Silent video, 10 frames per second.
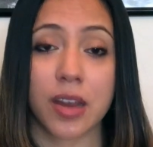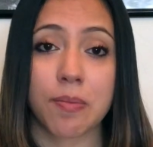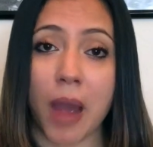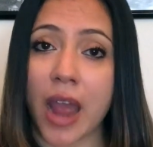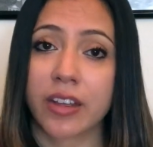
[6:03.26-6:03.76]
In
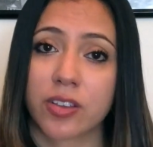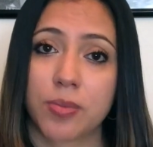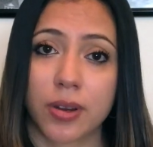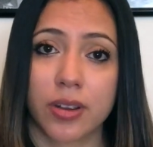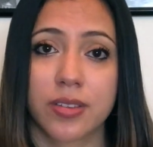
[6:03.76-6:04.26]
my
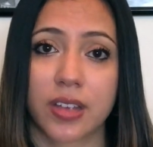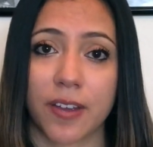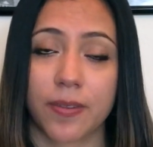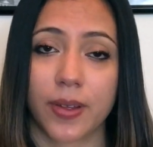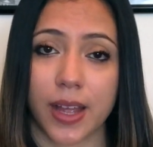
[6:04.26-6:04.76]
experience,
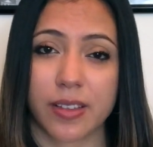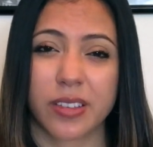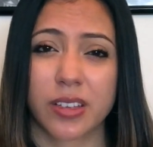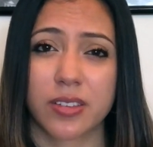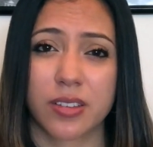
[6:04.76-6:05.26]
I felt like
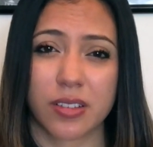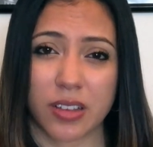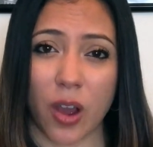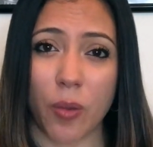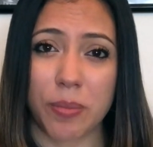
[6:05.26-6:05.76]
statistics
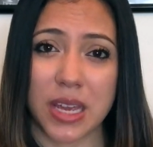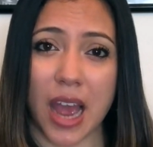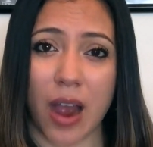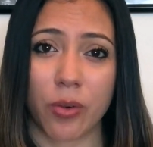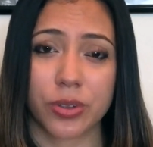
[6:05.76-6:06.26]
helped me
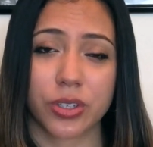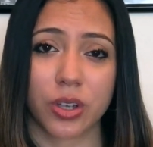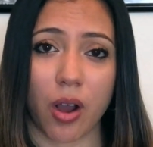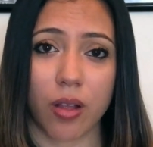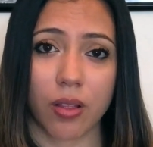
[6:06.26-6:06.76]
out
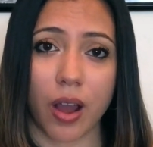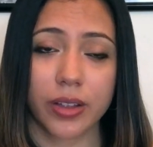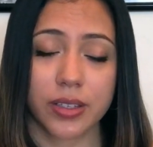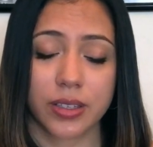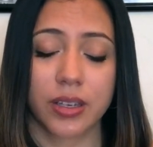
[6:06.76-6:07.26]
a
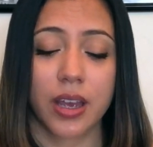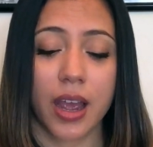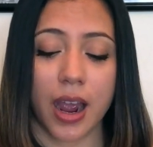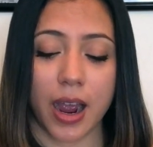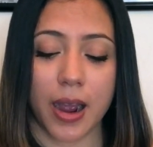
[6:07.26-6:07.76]
lot,
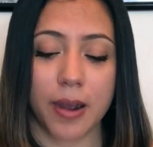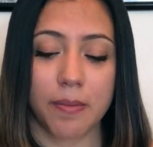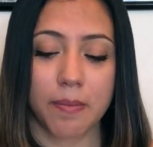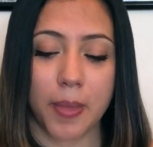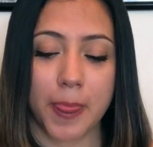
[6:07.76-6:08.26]

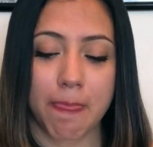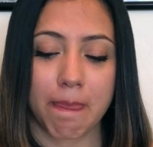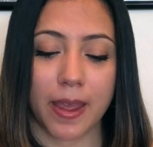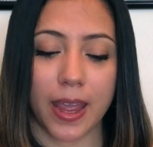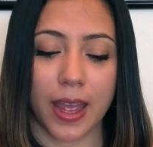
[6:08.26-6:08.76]
um,
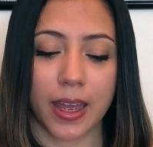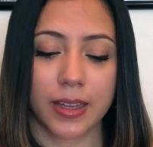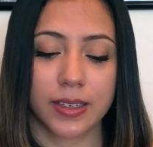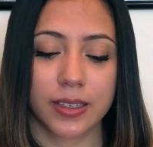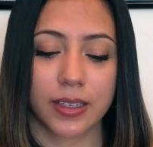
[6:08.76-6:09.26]

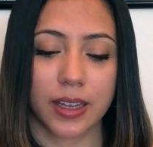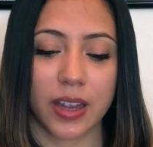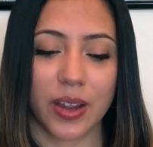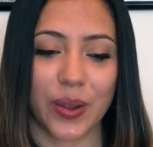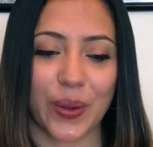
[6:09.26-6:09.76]
and
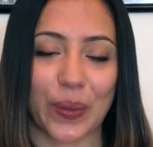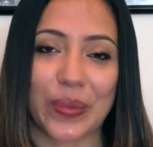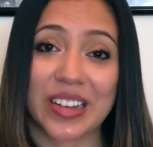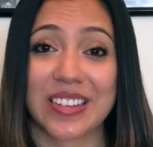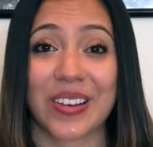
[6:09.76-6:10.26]
it
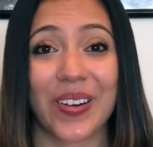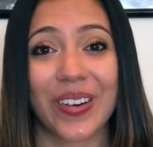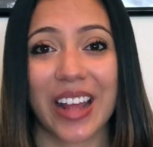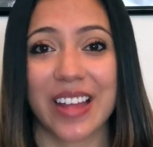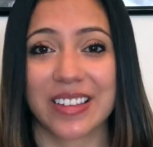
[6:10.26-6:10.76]
wasn't as
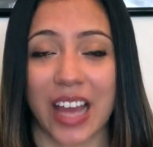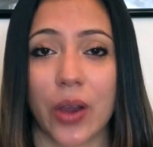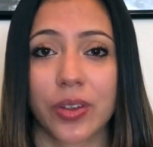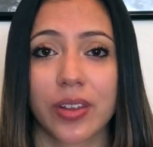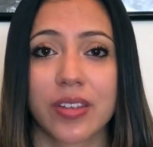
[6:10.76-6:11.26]
hard as
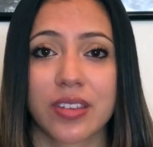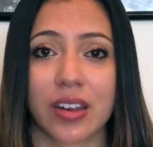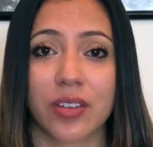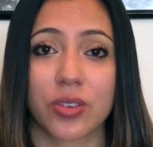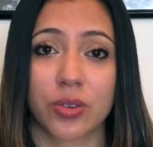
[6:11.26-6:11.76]
calculus.
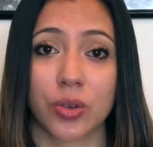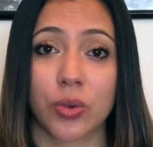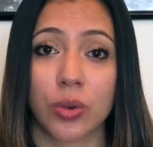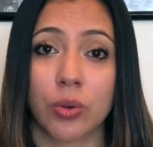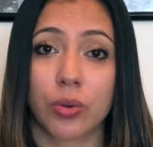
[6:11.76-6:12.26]
And as
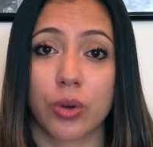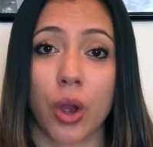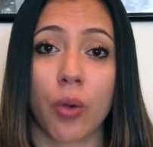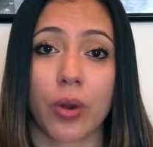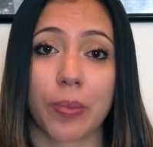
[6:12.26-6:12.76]
you
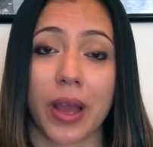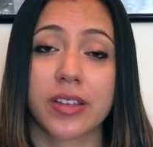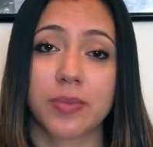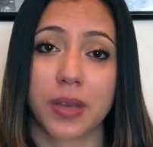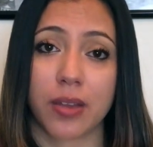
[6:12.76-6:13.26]
know, when applying
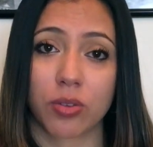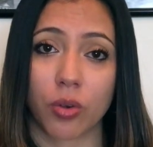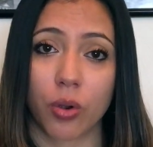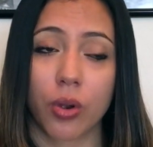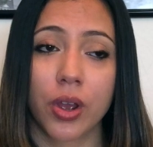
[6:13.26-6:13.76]
to P A
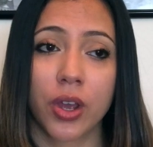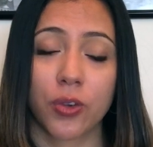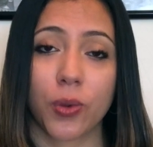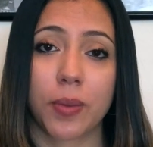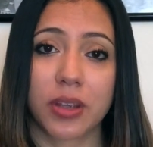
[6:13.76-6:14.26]
school, you
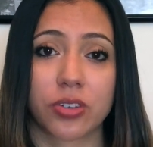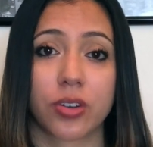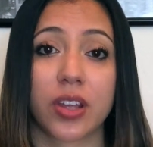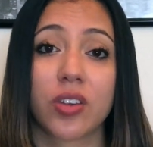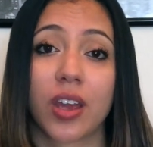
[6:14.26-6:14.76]
want to make sure
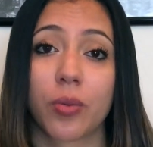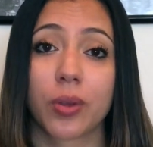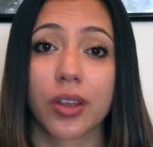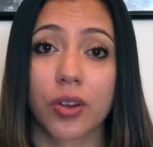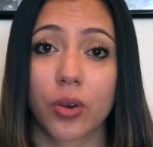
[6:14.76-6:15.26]
that you get
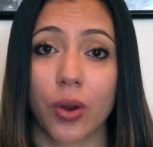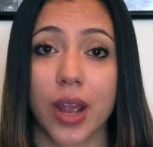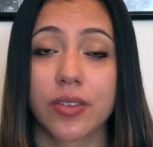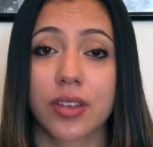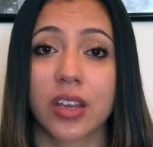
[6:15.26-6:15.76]
really good
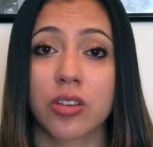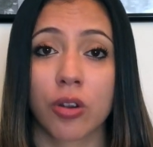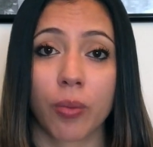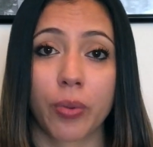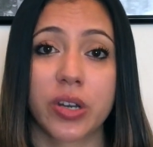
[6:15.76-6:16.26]
grades in
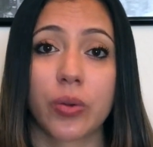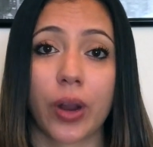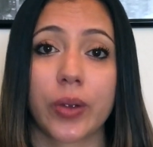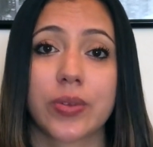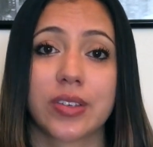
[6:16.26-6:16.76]
your
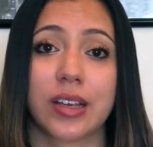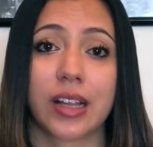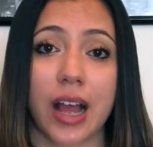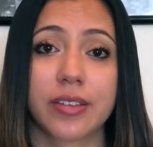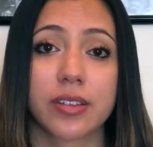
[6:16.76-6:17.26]
prerequisite
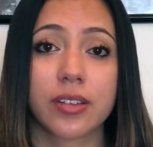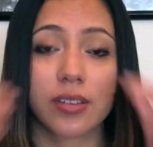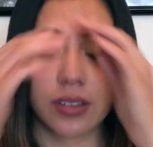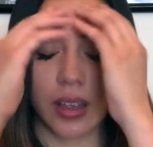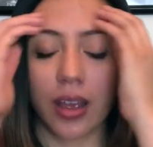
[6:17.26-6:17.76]

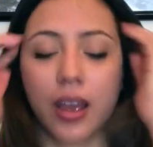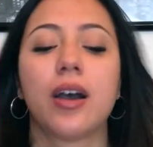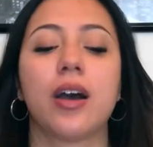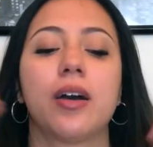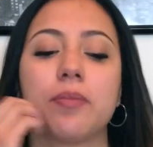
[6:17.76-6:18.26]
classes,
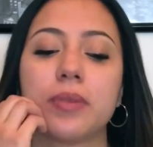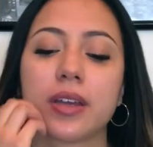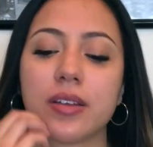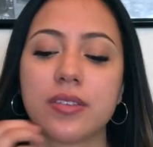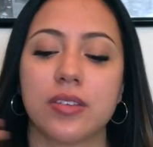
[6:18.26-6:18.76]
um,
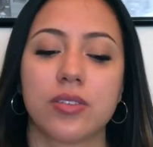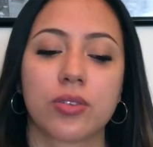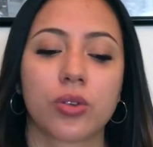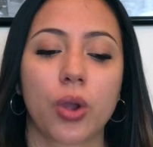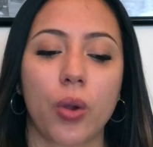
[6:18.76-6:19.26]
because
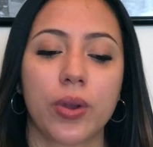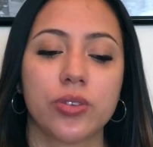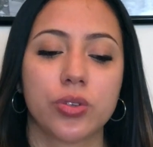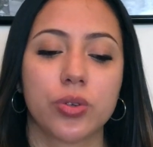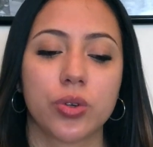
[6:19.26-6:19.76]
these go
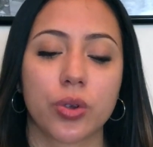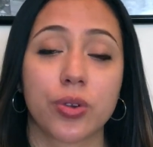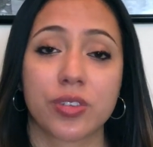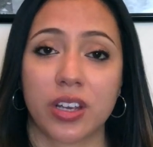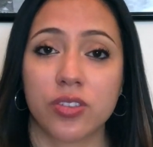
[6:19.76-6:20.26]
into your
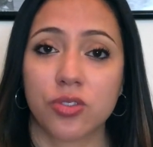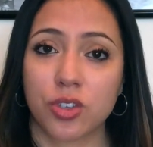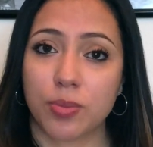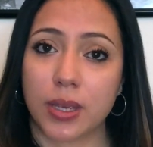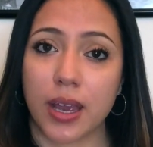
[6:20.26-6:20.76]
science
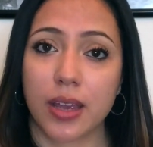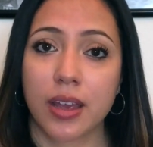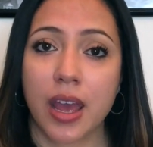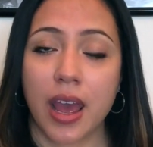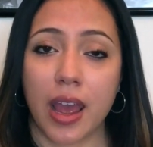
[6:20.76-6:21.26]
G P A.
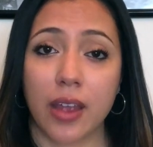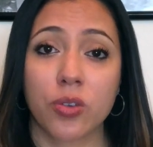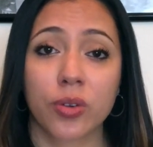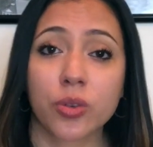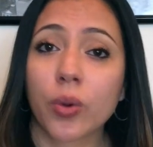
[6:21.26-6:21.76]
And
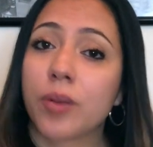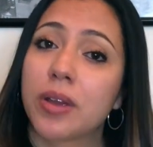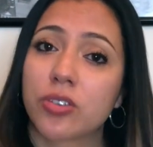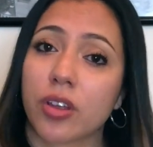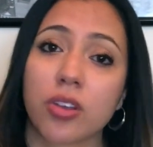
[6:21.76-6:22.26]
you also want to
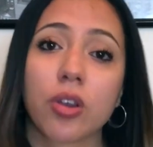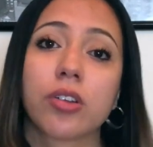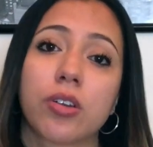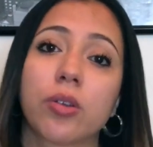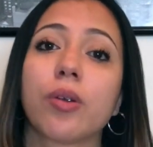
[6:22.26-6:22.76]
make sure that you
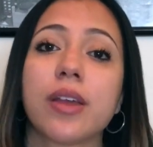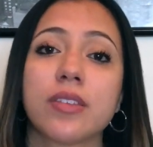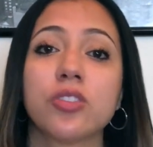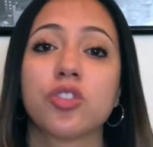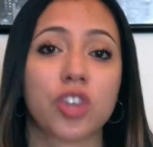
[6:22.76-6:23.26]
get good
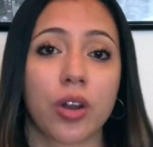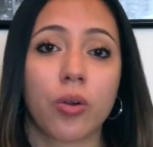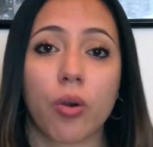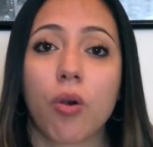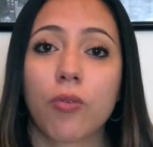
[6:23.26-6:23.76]
grades in
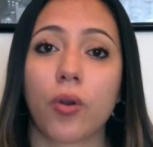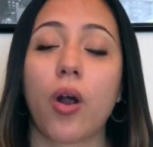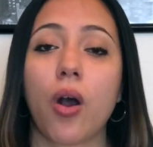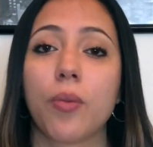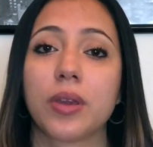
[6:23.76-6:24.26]
general
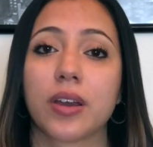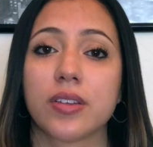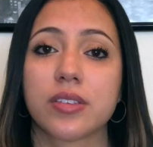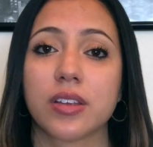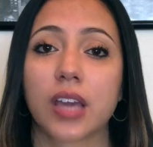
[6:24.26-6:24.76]
overall,
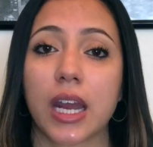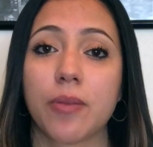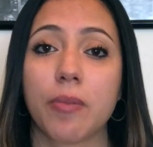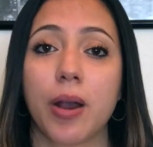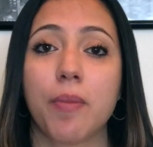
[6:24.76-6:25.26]
because it
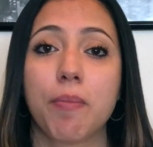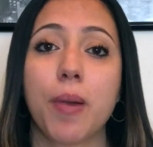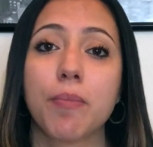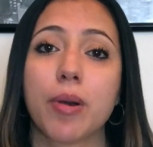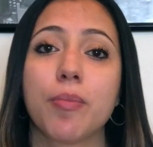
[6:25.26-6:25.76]
can
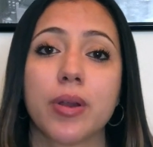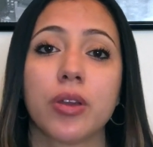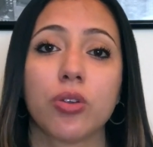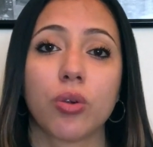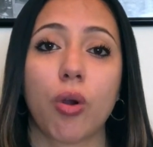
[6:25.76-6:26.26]
bump up
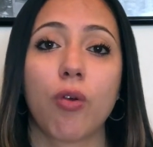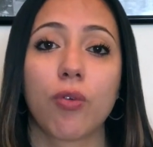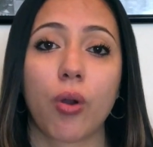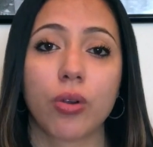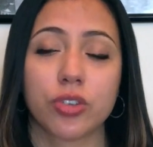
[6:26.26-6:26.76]
your
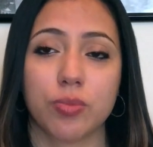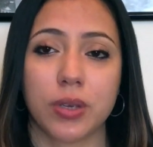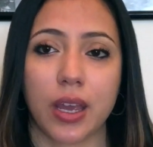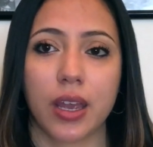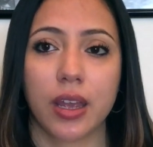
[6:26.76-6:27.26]
overall G
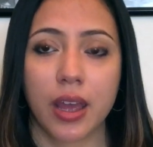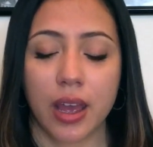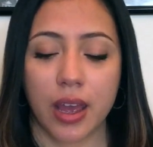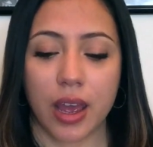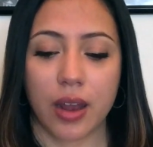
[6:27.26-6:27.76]
P A.
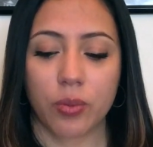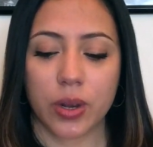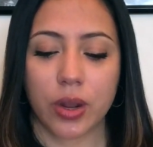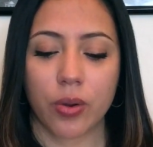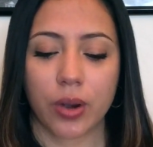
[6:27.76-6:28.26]
And
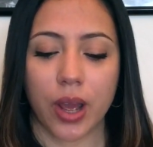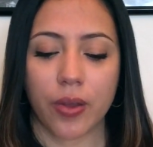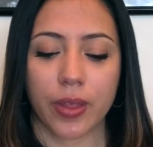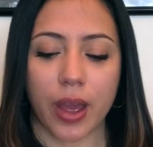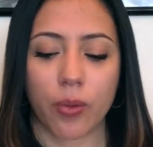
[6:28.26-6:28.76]
we know
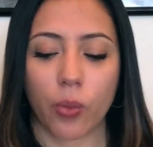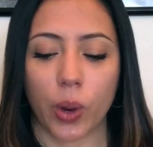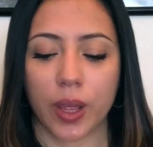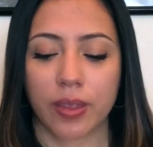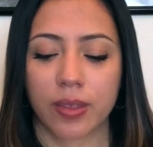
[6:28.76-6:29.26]
now that
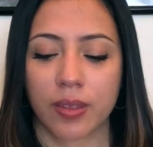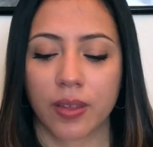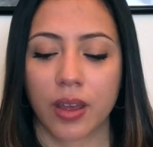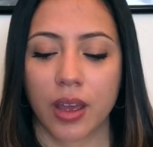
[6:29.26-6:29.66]
with